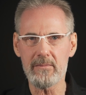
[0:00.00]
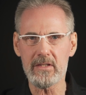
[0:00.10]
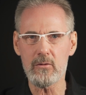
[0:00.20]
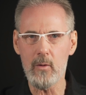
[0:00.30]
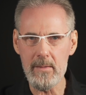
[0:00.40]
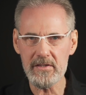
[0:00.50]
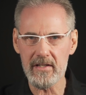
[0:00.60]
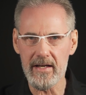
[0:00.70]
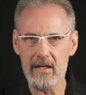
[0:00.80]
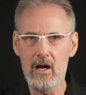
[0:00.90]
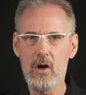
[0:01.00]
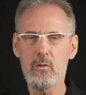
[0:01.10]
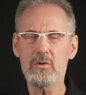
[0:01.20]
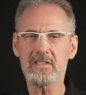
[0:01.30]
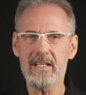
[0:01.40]
MD website
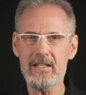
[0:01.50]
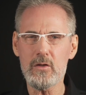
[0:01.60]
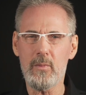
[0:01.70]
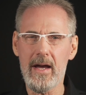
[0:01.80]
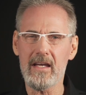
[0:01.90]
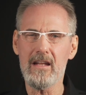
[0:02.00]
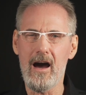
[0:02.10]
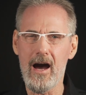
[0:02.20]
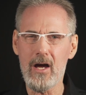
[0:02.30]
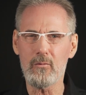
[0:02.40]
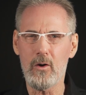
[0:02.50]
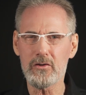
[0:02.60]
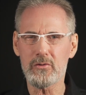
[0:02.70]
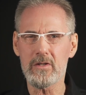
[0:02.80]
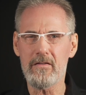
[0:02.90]
will set you back an
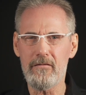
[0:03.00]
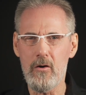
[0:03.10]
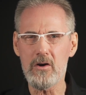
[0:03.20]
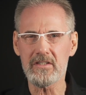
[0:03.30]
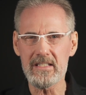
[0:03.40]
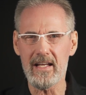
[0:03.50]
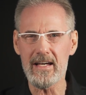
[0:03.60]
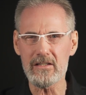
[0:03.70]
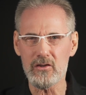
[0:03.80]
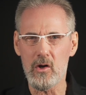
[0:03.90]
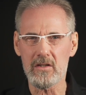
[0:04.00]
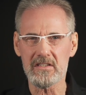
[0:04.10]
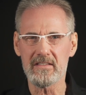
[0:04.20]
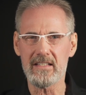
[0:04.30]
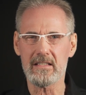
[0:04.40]
eye-watering
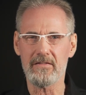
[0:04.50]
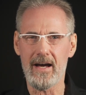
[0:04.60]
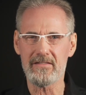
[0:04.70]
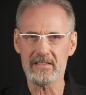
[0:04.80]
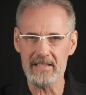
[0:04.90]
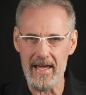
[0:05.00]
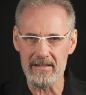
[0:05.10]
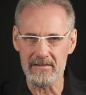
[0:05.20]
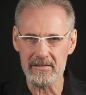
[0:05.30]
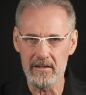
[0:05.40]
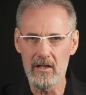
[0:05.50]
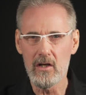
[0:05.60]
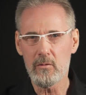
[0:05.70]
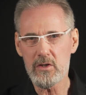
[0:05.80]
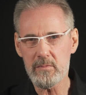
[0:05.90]
$49.95,
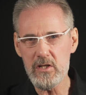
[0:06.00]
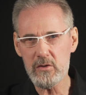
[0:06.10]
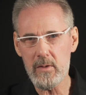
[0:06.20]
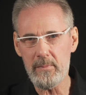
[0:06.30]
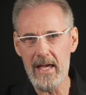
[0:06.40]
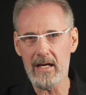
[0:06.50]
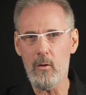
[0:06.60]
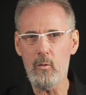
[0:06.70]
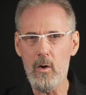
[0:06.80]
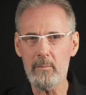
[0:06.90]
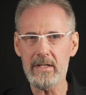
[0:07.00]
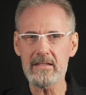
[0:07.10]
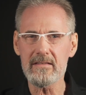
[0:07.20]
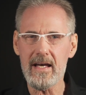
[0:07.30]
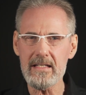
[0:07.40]
which means you'll be paying a
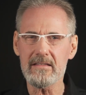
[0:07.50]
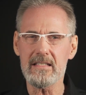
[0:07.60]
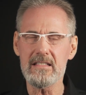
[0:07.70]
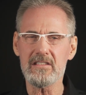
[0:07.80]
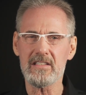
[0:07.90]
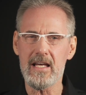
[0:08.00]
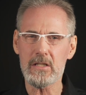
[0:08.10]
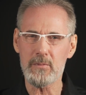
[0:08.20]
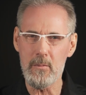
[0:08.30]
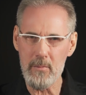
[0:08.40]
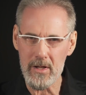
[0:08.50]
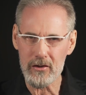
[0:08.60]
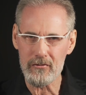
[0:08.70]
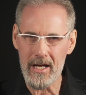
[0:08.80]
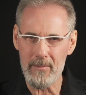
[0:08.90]
whopping 19 cents per
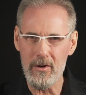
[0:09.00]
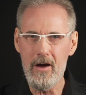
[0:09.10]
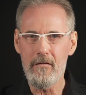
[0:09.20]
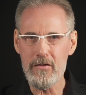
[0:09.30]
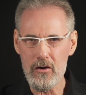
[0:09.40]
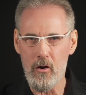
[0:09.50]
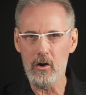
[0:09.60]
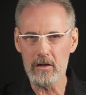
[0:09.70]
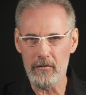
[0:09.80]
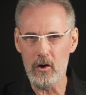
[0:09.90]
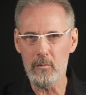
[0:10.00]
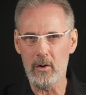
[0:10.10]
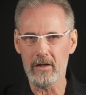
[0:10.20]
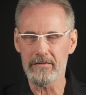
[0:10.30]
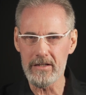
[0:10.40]
milligram for your olive oil
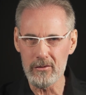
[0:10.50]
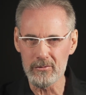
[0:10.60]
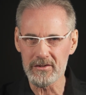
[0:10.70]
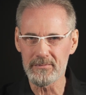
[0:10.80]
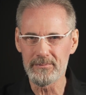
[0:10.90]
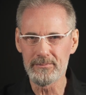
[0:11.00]
polyphenols.